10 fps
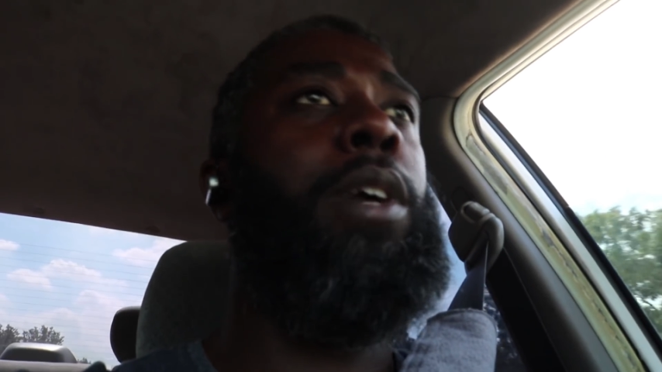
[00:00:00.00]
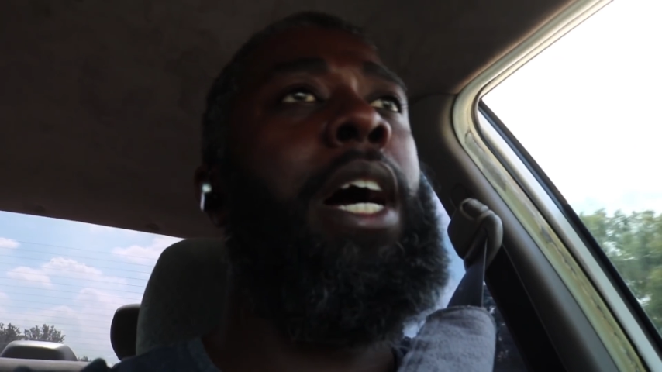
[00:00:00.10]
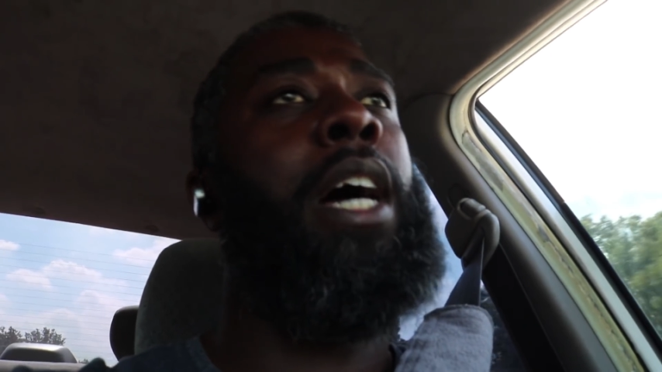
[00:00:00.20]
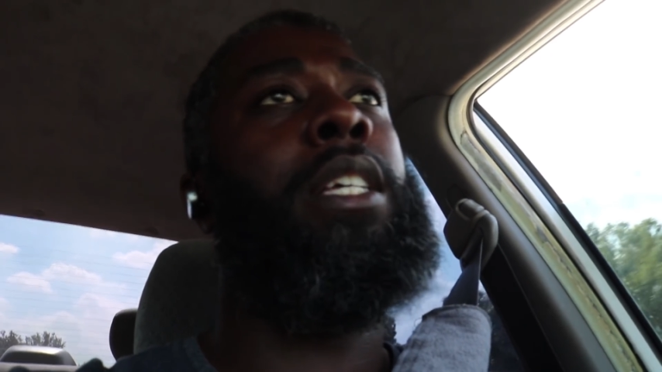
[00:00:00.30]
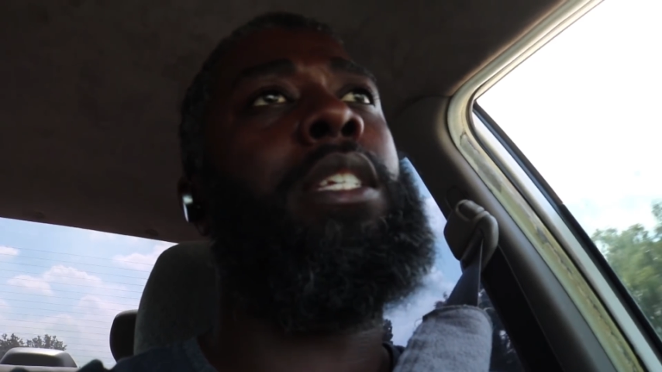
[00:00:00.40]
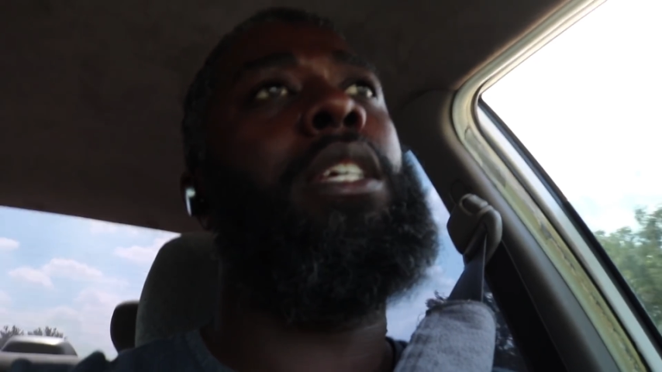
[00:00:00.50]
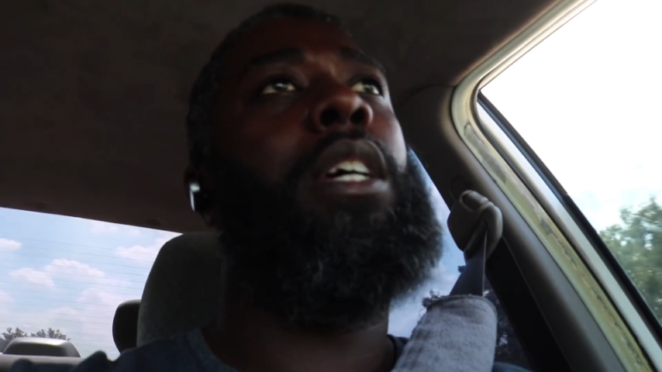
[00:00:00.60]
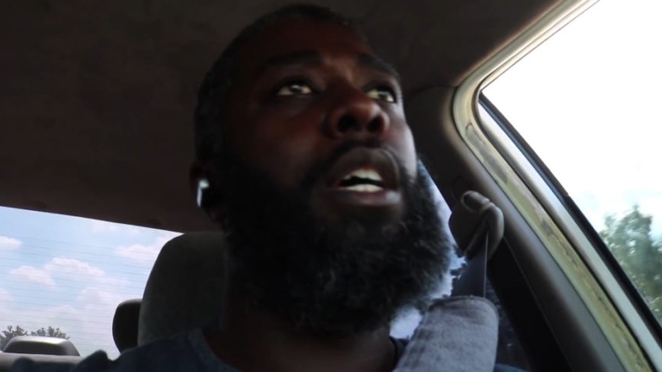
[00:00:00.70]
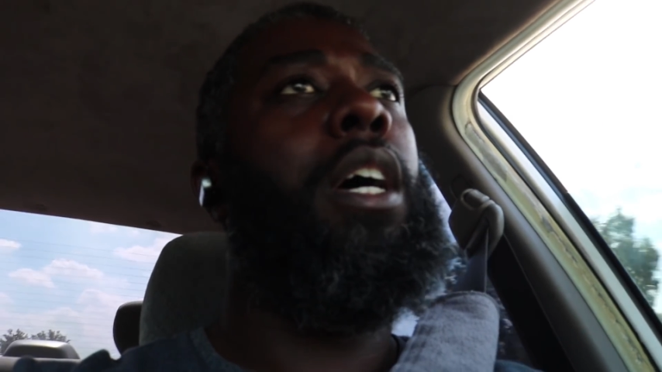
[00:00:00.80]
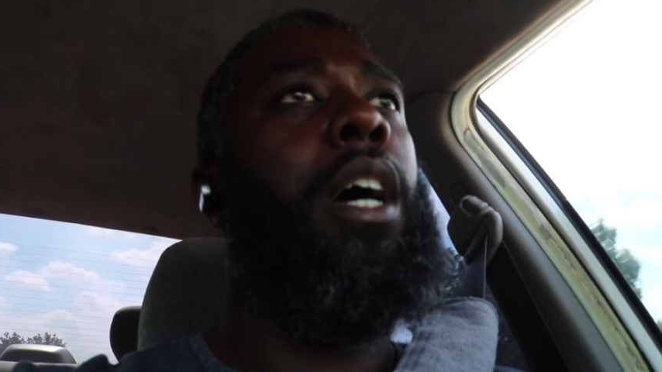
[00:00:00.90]
guys.
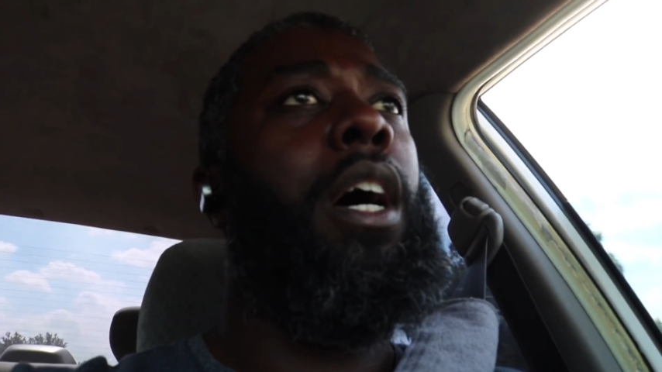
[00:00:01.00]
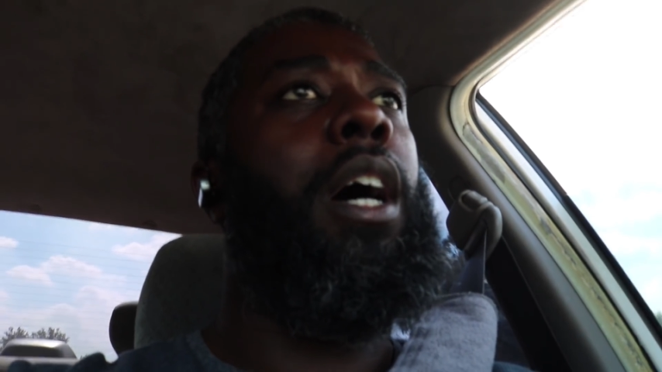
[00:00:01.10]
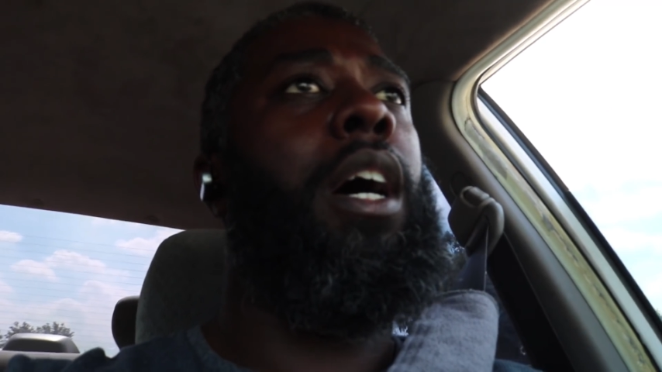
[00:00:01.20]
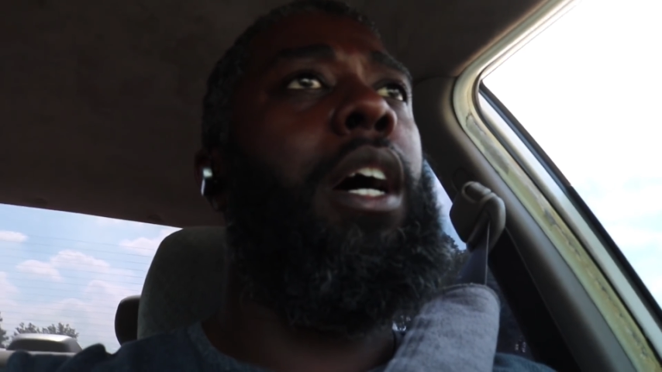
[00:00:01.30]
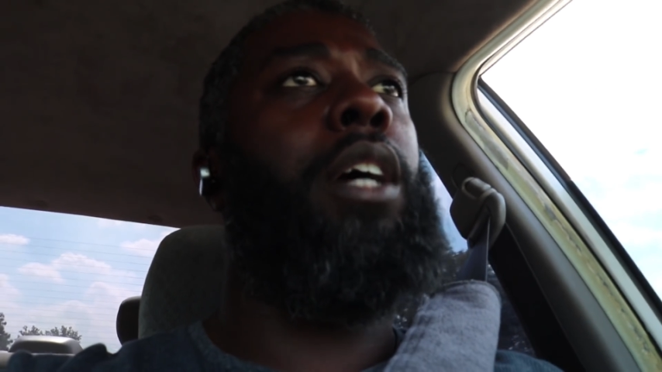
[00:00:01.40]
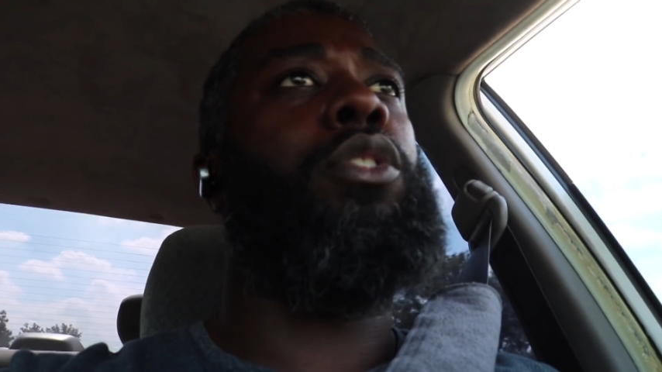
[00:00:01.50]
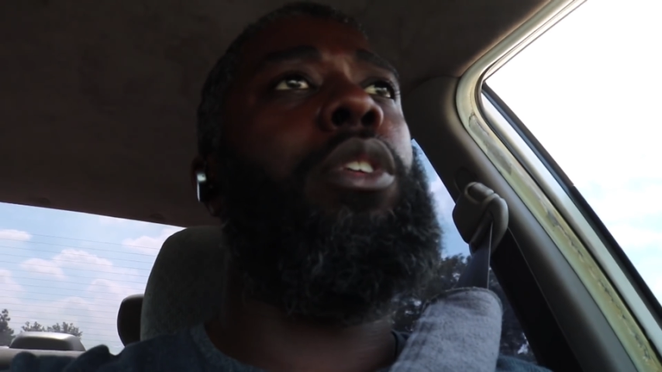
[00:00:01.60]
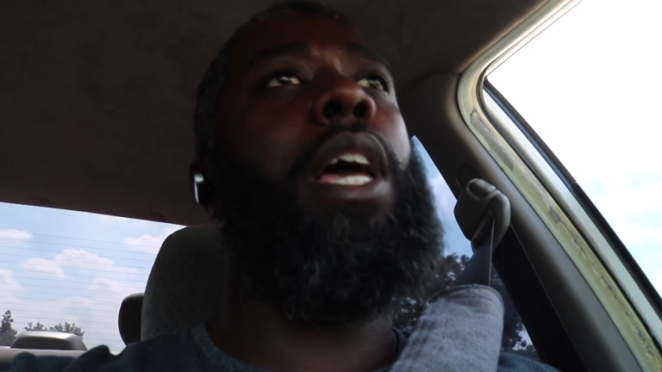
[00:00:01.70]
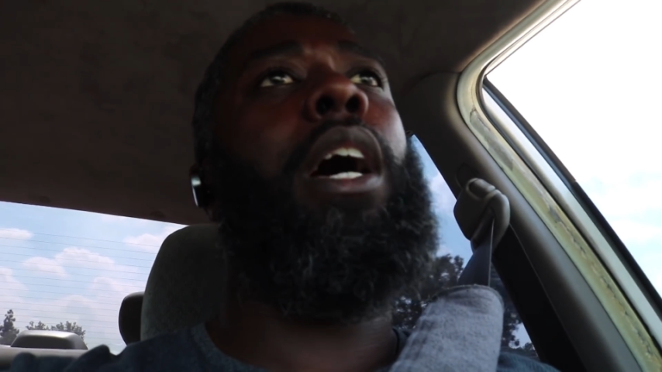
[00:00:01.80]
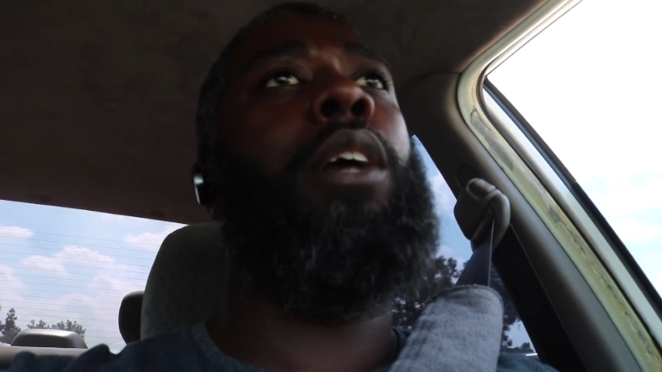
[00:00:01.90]
So
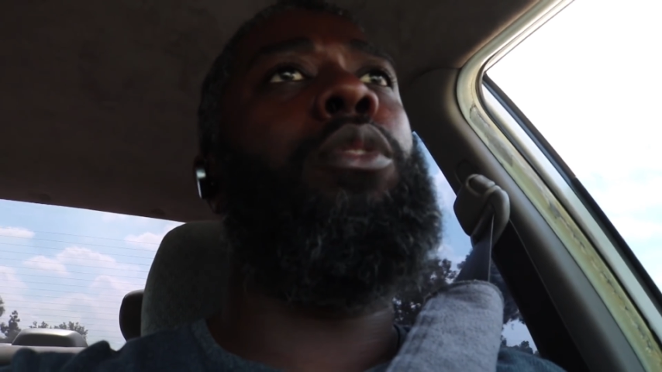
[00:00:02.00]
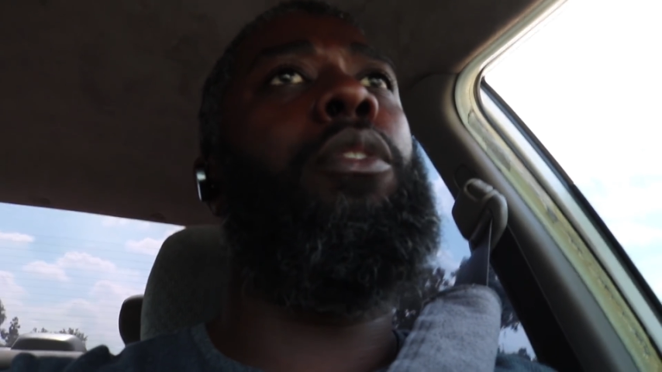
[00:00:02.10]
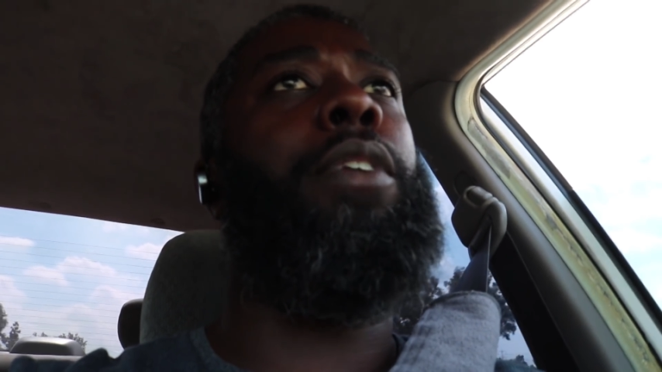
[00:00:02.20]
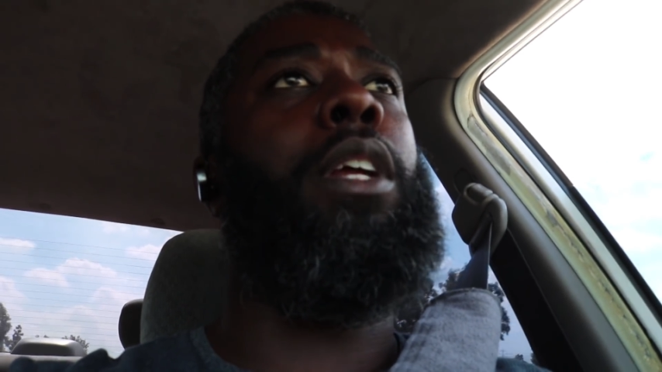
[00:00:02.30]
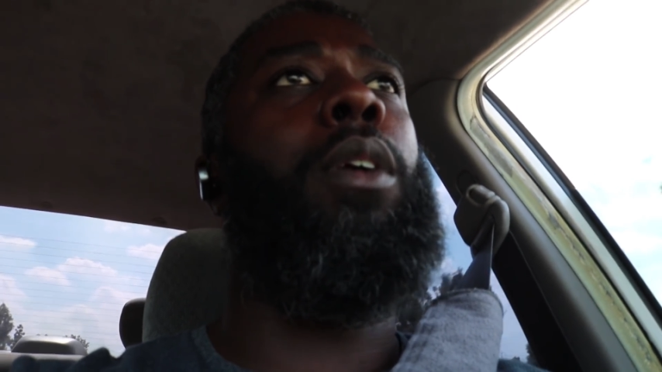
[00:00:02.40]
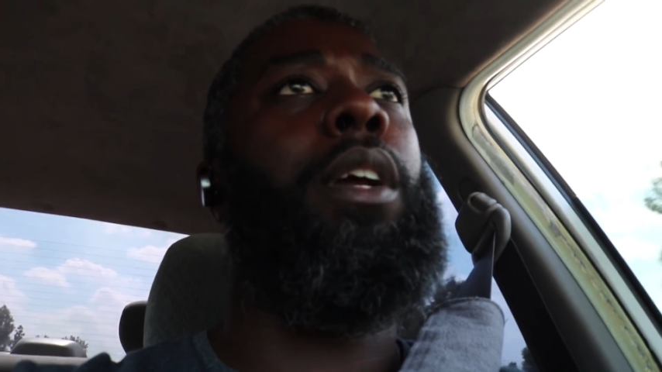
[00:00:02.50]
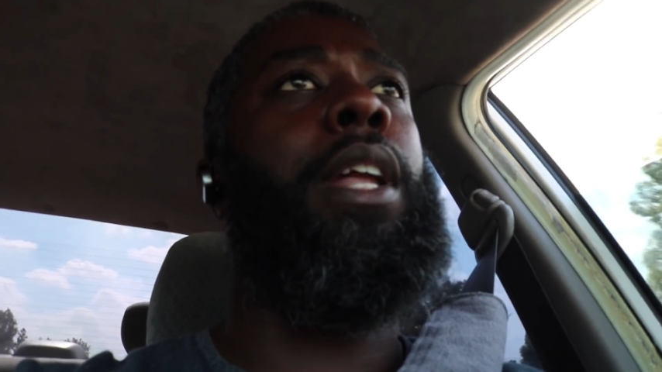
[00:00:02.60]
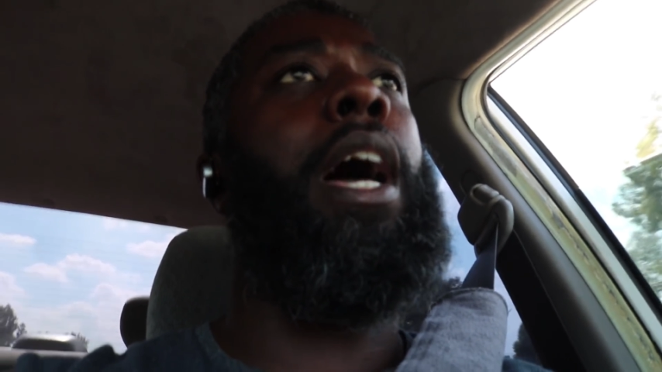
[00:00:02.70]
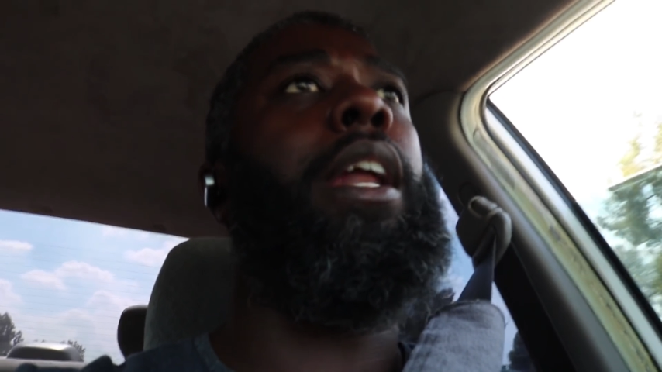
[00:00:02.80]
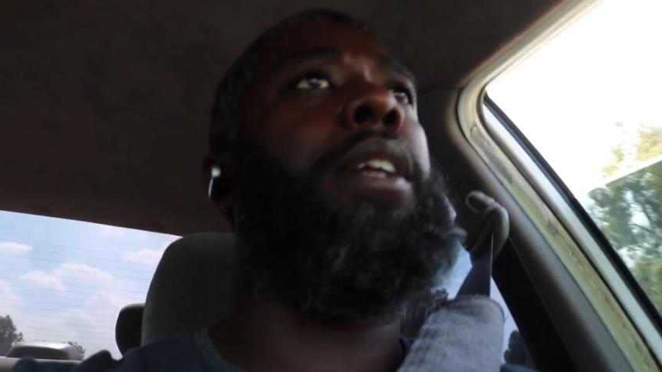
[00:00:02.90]
yeah, I'll do a video on
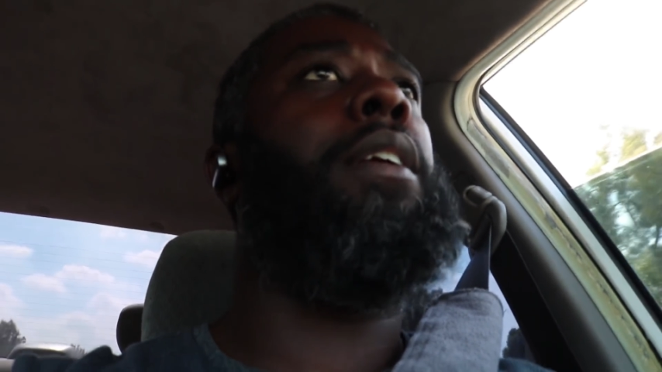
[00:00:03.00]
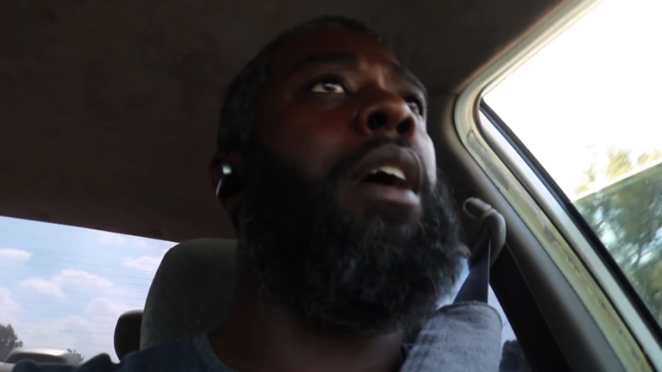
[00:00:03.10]
that.